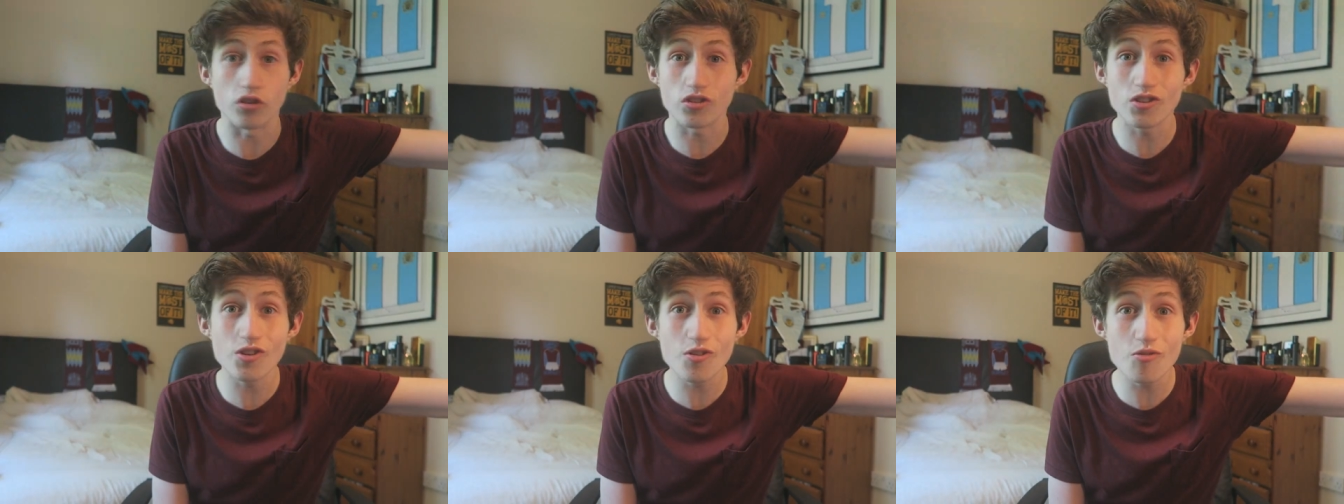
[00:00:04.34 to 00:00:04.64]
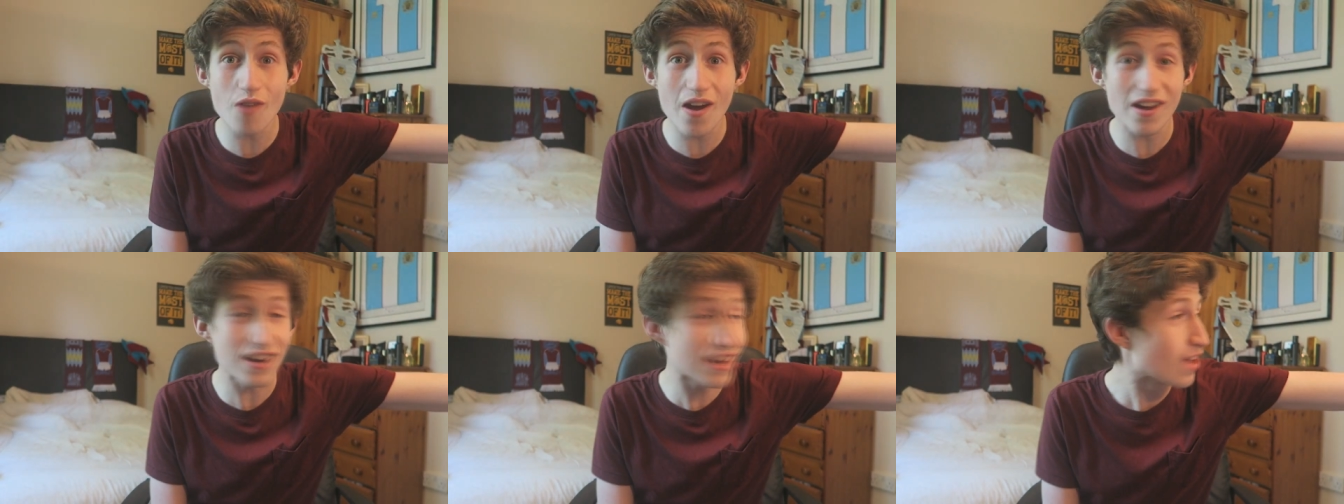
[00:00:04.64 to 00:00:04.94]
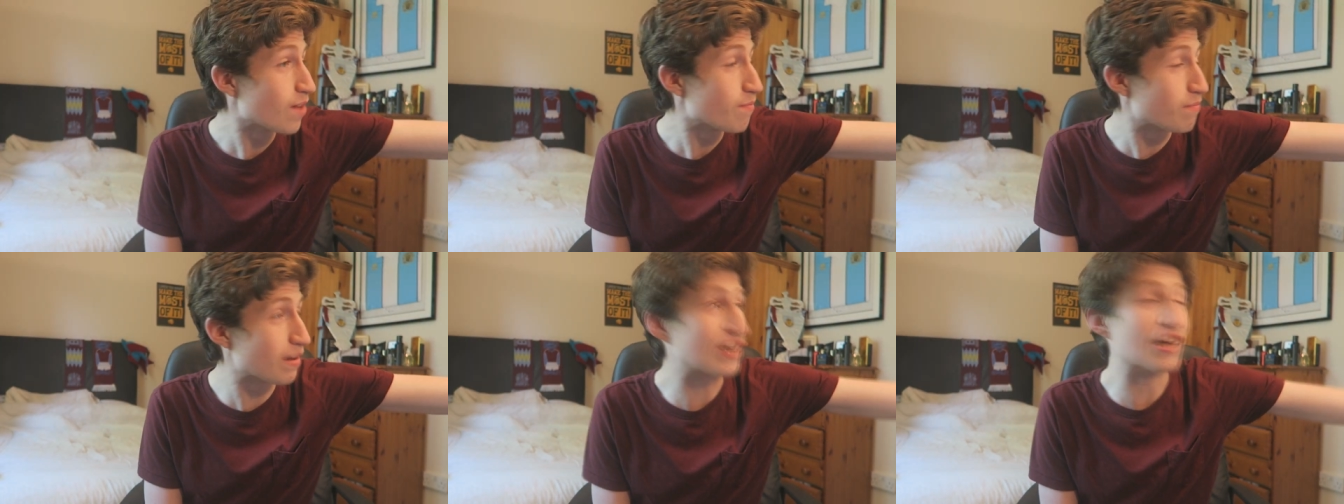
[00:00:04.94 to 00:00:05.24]
Are you
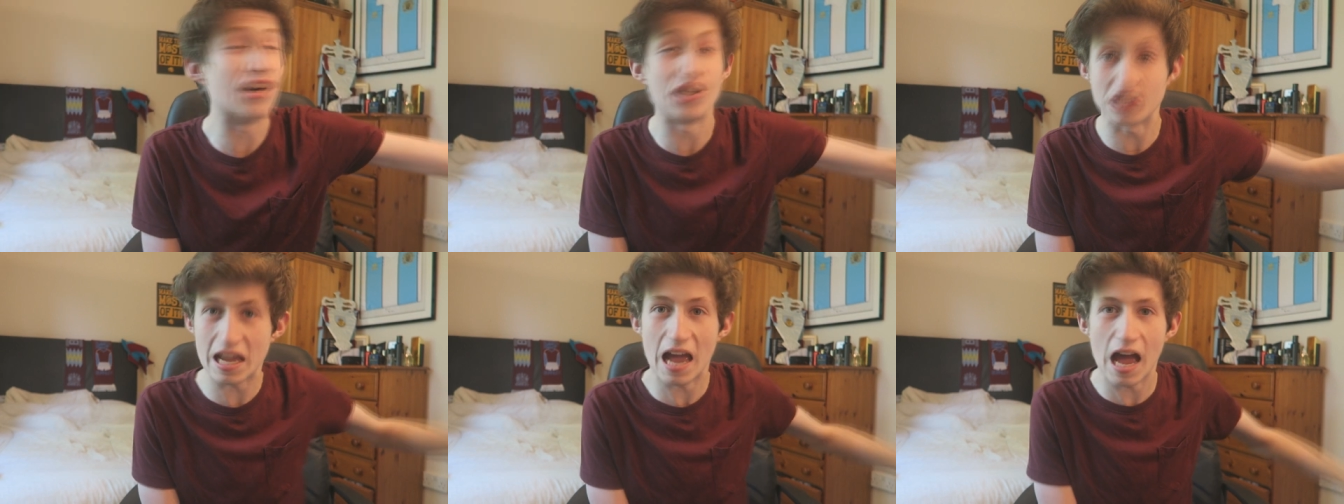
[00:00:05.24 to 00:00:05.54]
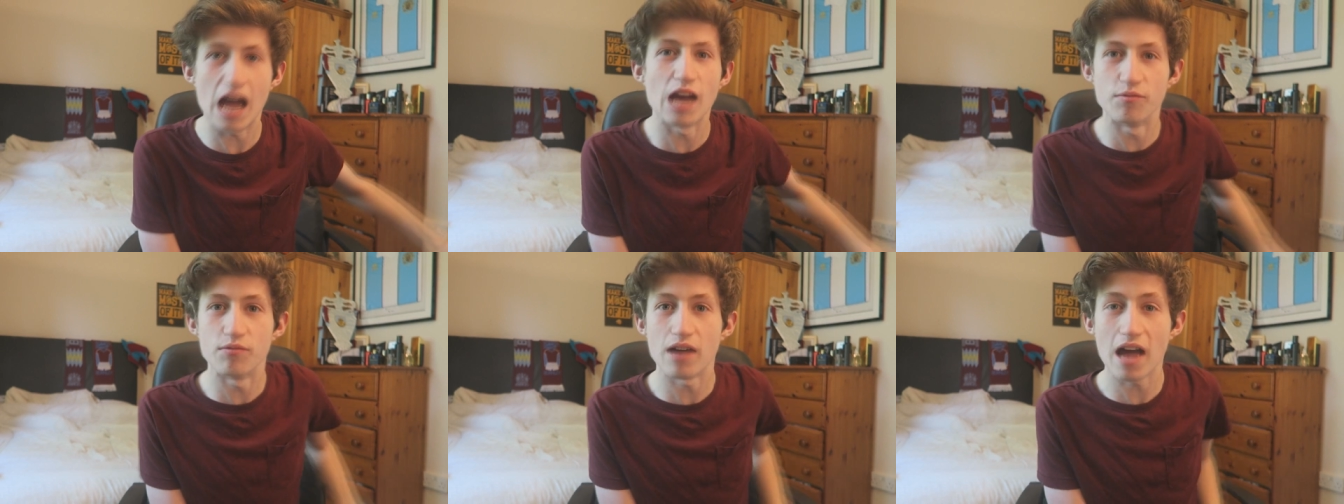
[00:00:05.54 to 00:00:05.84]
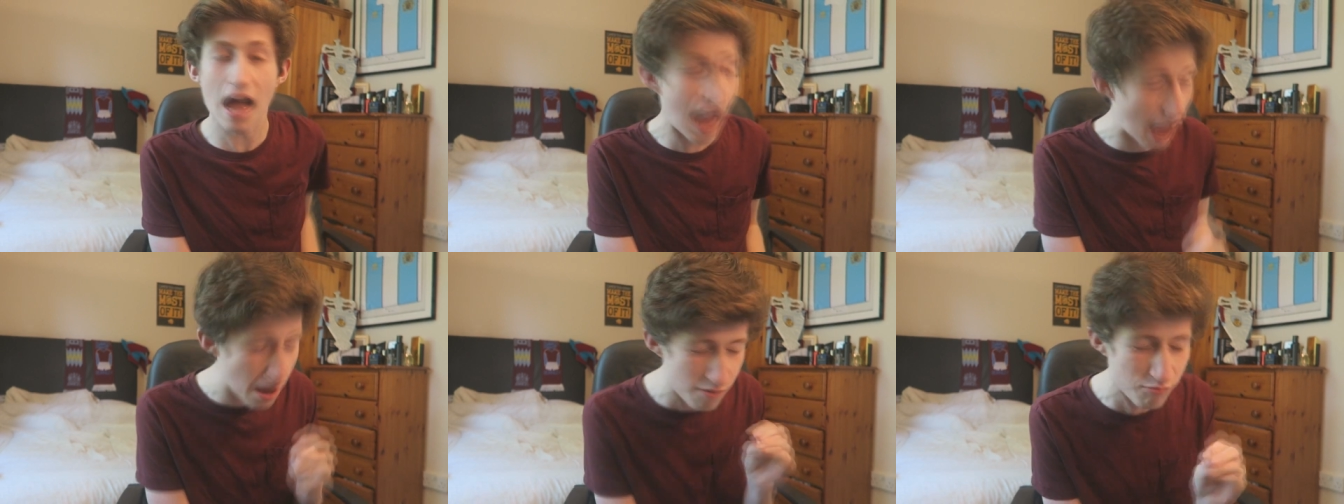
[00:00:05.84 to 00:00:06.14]
ready? Because I'm,
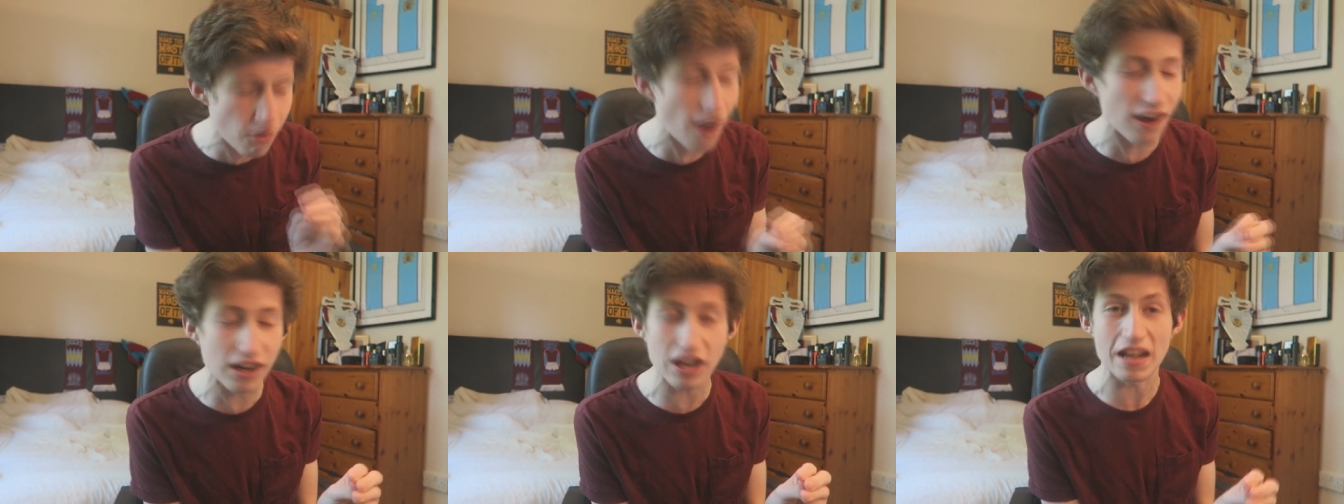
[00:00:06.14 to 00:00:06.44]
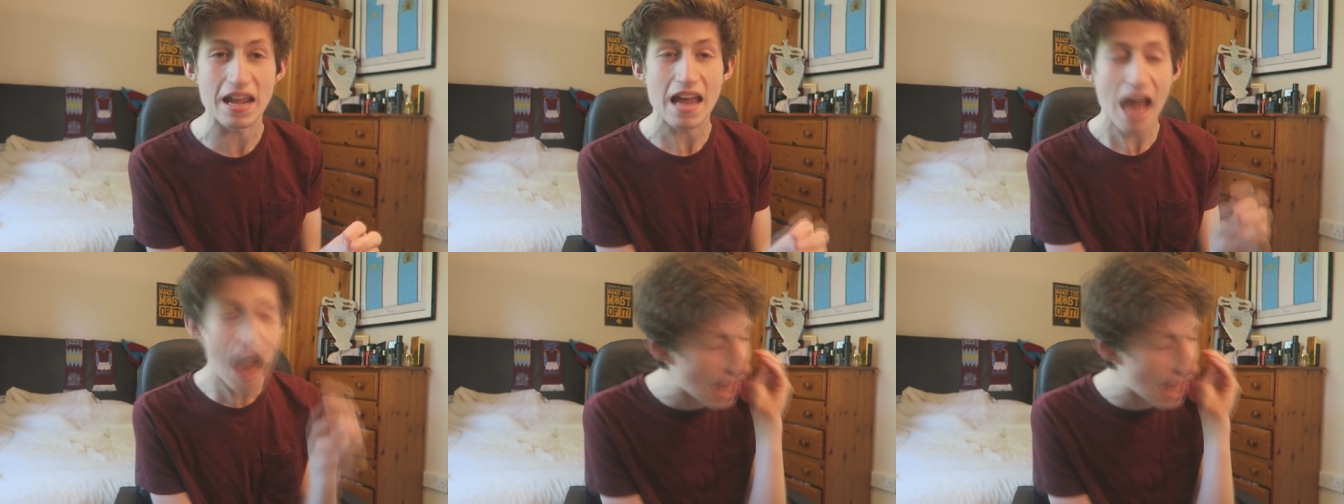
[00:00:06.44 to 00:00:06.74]
I'm ready.